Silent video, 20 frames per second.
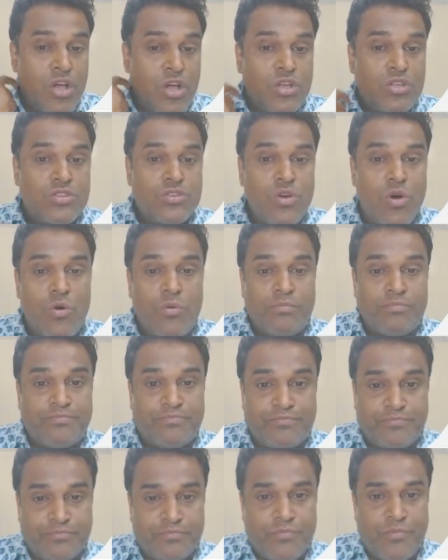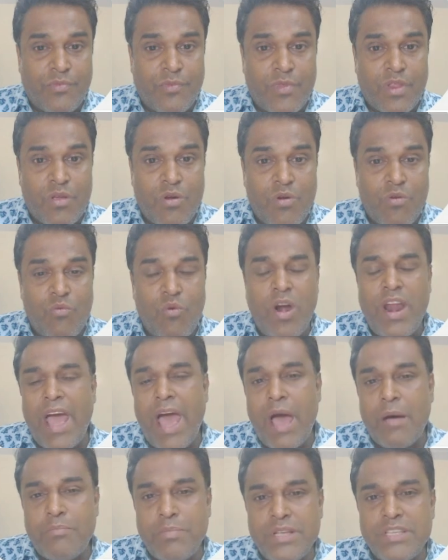So what
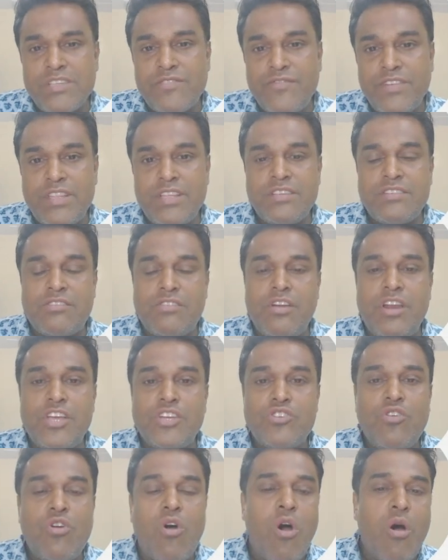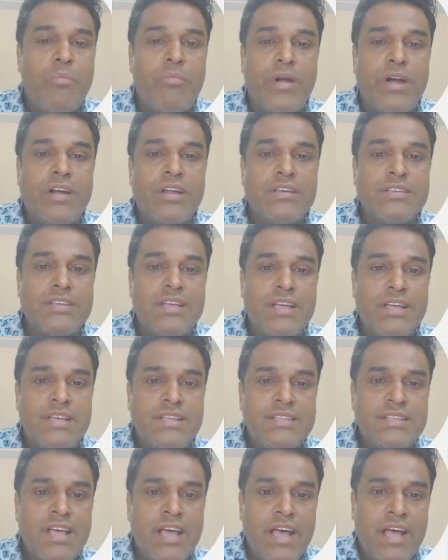happens with these relational operators
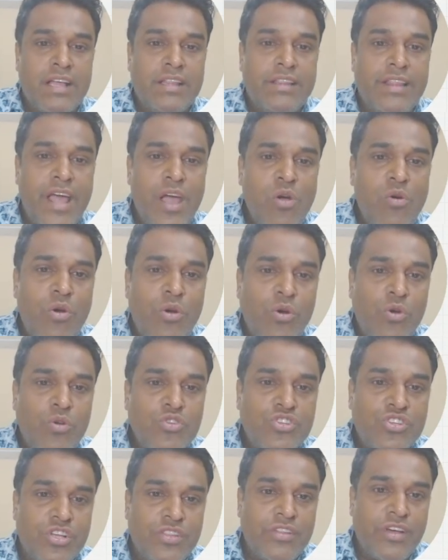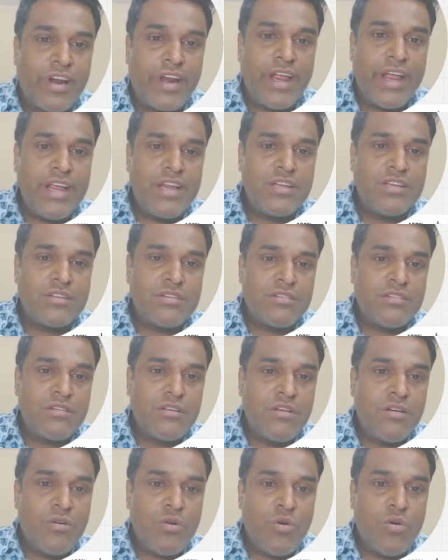is they are going to generate
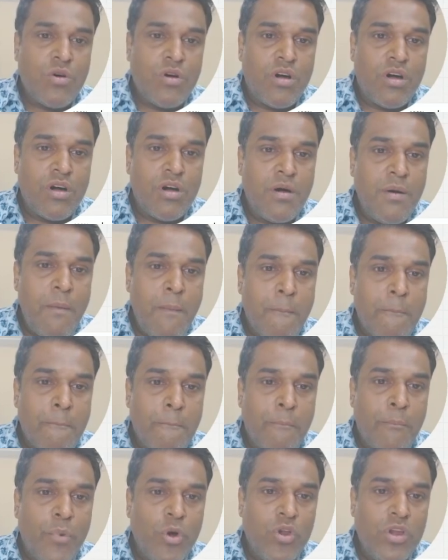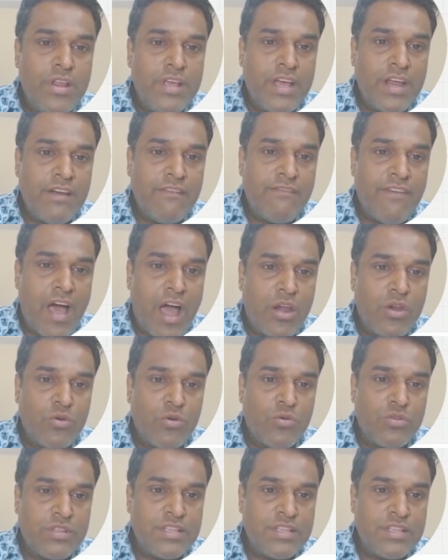a Boolean value.